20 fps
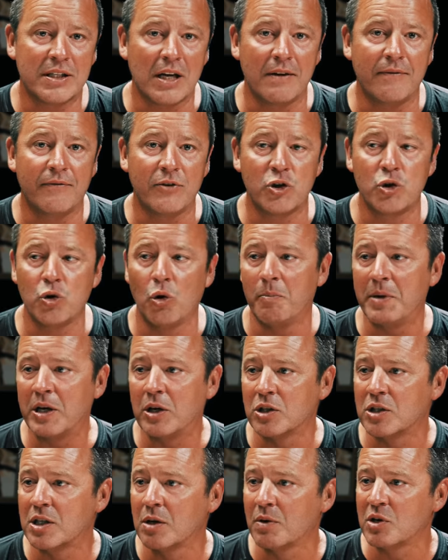say for sure
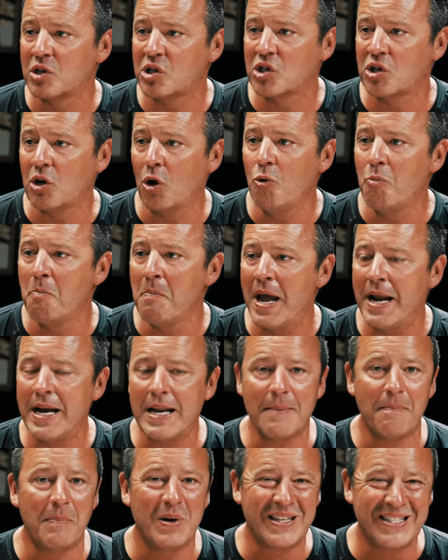because there are so
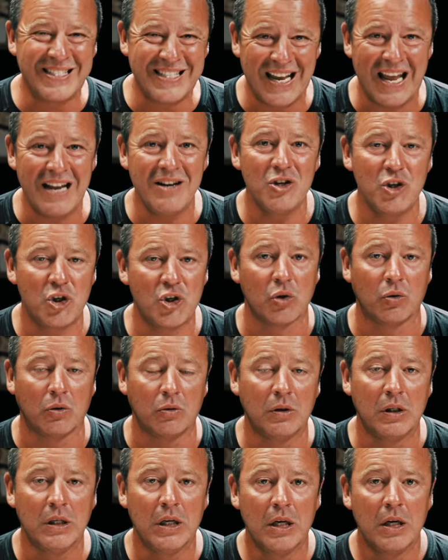many
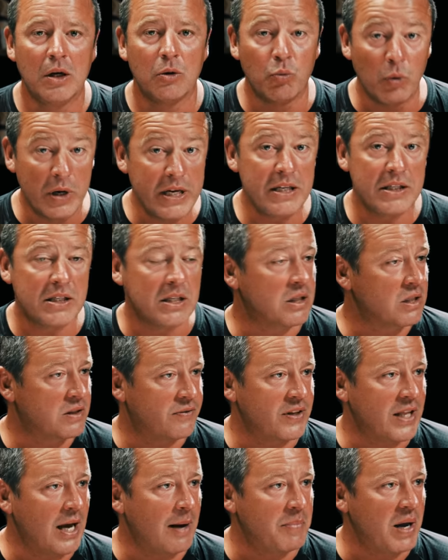potential reasons
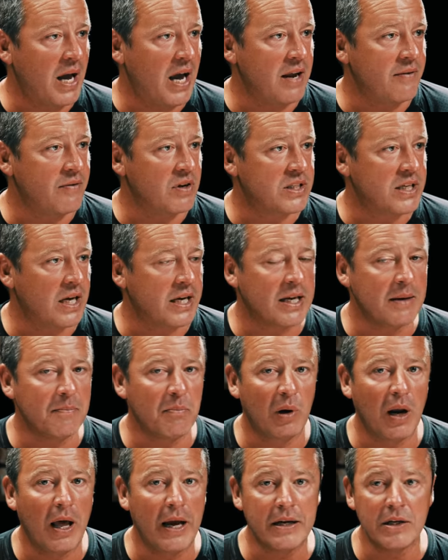for that behaviour taking
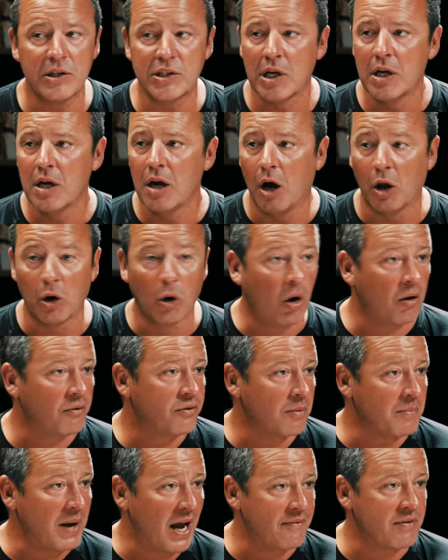place, a lot of
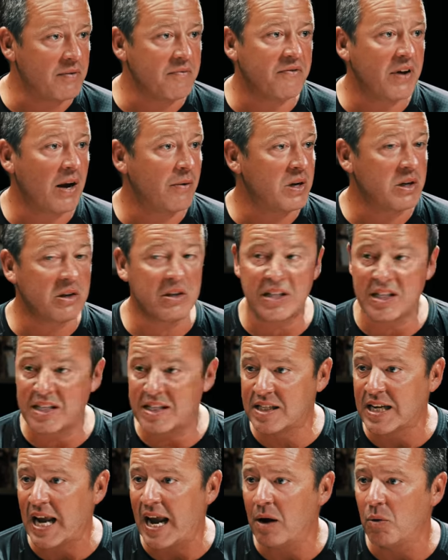them having very
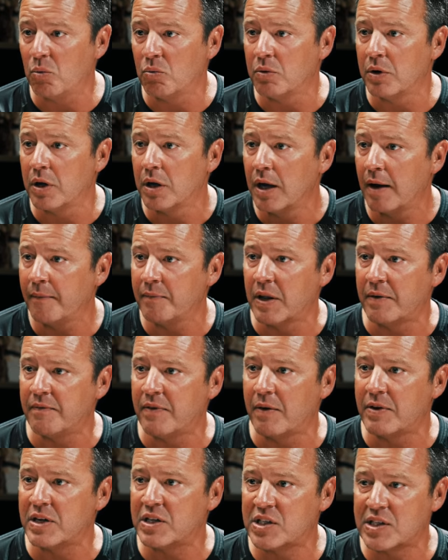sound
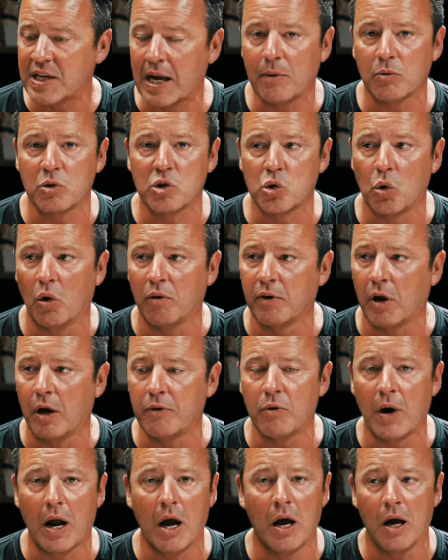sort of
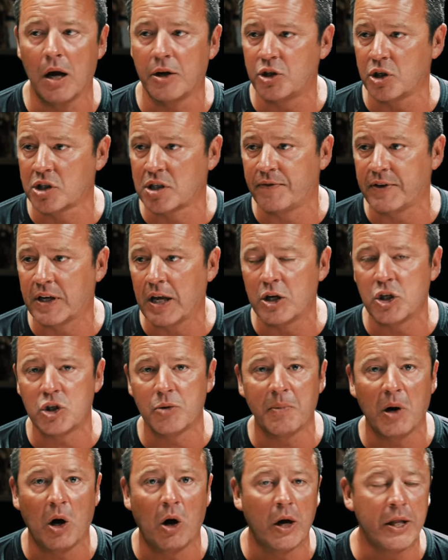like
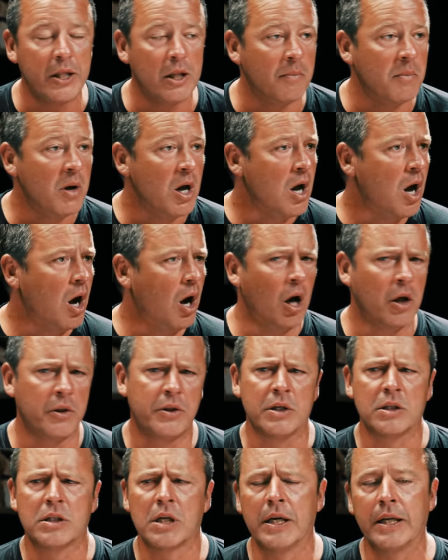justification behind them,
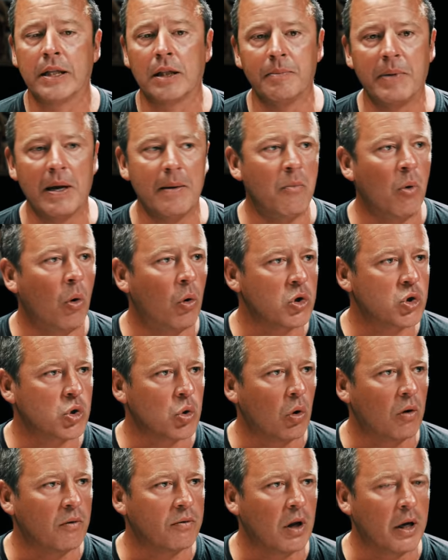others a little bit more
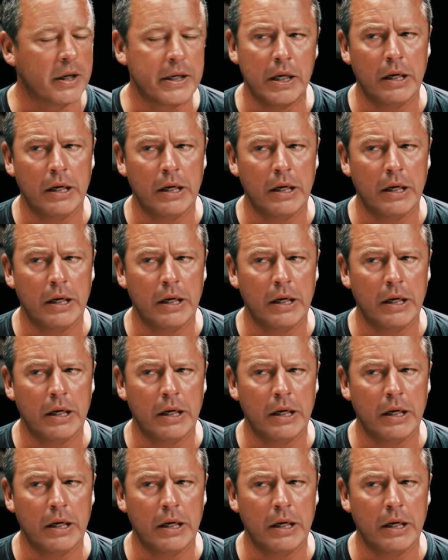sort of like,